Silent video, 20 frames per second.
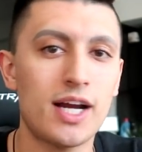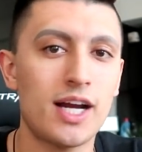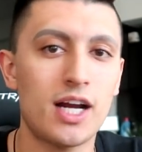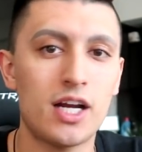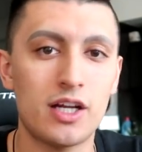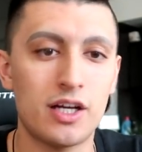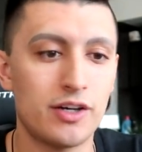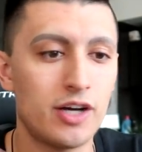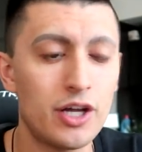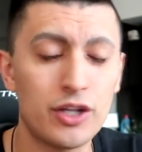I
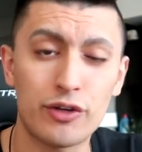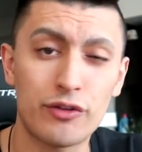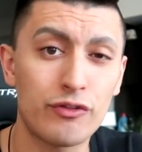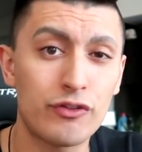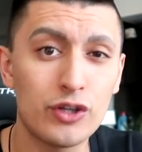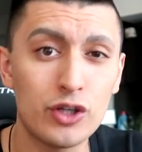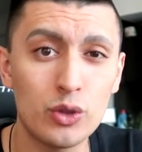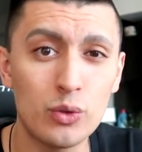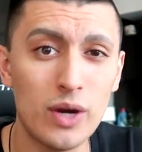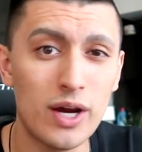got a, other
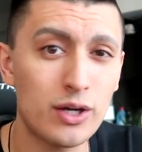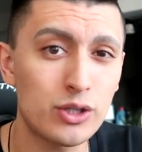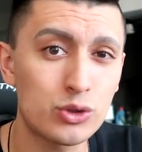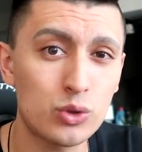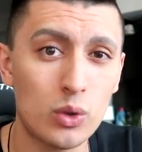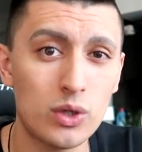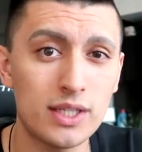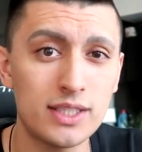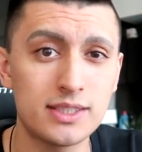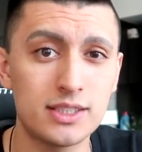few Air
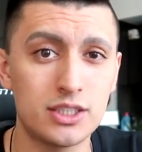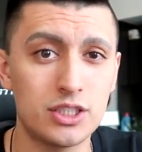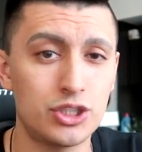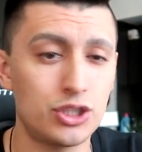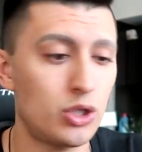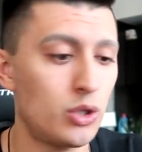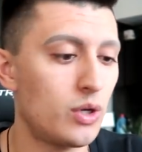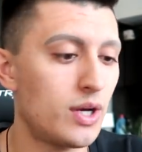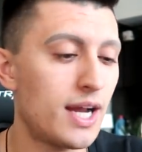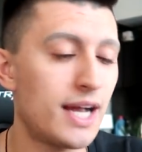Jordans to
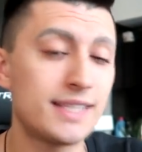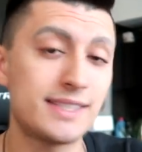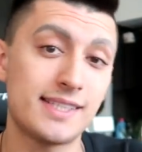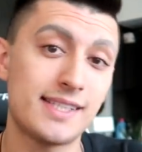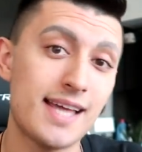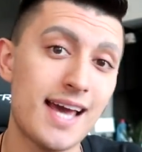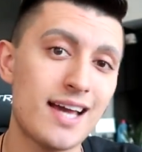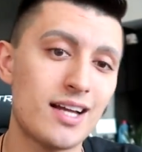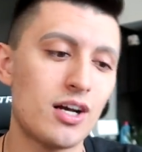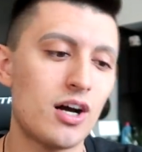show you guys
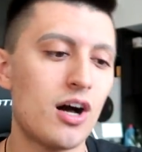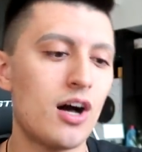in that